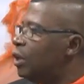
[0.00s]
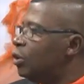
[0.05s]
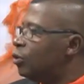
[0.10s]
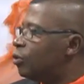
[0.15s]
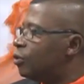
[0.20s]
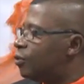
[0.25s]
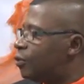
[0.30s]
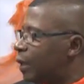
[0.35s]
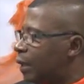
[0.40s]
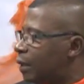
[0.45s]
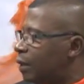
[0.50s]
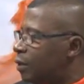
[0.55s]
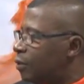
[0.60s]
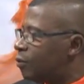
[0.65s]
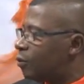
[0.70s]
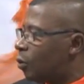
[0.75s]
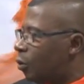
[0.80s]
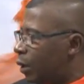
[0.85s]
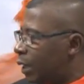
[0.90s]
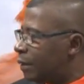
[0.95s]
to settle the
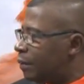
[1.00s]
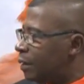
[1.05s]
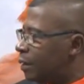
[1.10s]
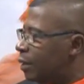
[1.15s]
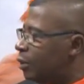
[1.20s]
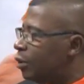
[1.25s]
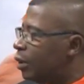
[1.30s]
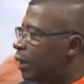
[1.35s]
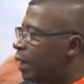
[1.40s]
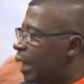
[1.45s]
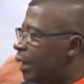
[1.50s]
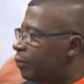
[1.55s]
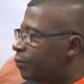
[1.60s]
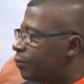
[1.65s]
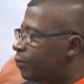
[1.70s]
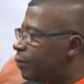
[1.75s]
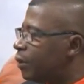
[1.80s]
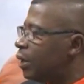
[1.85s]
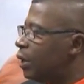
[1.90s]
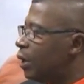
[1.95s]
score at taking your
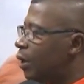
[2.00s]
life